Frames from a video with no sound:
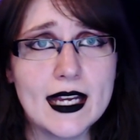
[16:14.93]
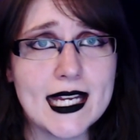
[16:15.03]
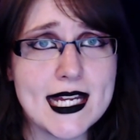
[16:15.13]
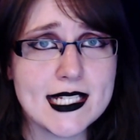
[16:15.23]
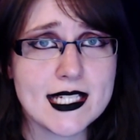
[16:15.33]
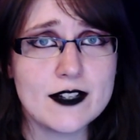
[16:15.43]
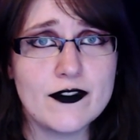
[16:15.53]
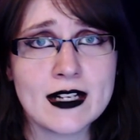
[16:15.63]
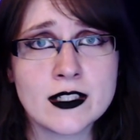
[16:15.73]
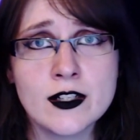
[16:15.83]
It, in
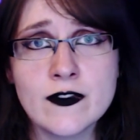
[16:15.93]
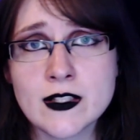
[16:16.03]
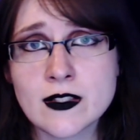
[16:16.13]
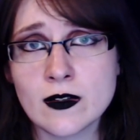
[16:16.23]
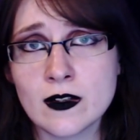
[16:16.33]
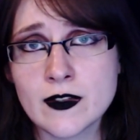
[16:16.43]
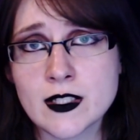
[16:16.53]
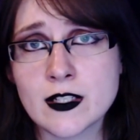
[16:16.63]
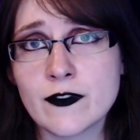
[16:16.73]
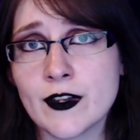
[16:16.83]
fact, covers all of the
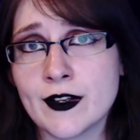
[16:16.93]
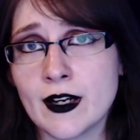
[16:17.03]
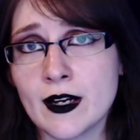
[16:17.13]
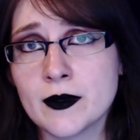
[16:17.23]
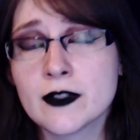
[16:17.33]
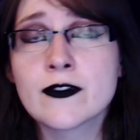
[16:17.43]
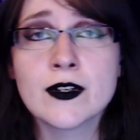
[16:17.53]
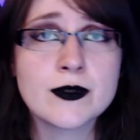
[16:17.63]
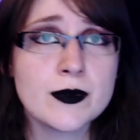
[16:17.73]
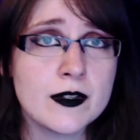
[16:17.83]
stuff that I would have
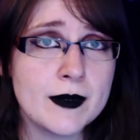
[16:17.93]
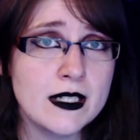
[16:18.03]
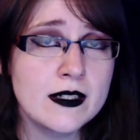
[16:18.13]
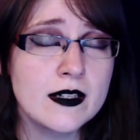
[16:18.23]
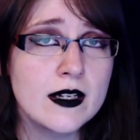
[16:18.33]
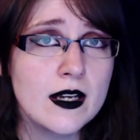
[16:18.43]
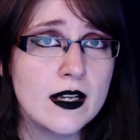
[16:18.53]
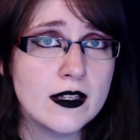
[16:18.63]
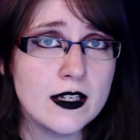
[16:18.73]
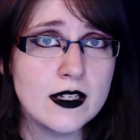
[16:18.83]
thought would have been
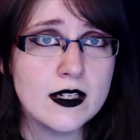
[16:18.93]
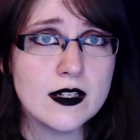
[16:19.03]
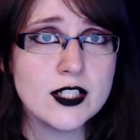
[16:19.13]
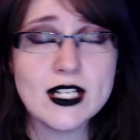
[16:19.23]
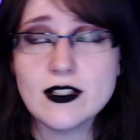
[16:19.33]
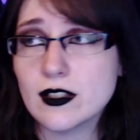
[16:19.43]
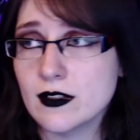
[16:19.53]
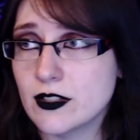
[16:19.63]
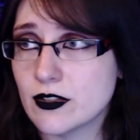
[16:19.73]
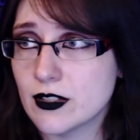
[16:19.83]
the gentle
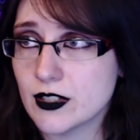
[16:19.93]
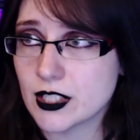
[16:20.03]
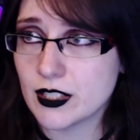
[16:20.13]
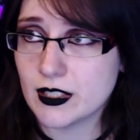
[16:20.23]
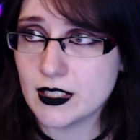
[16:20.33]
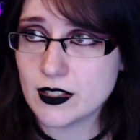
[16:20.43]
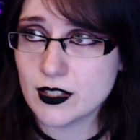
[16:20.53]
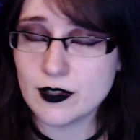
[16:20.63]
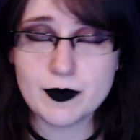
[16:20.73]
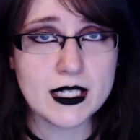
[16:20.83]
introduction
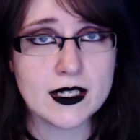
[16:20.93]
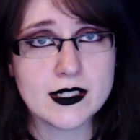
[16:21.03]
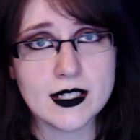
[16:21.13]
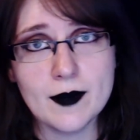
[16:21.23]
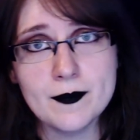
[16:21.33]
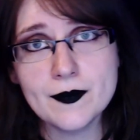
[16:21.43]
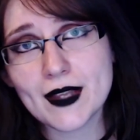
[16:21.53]
into being a DM.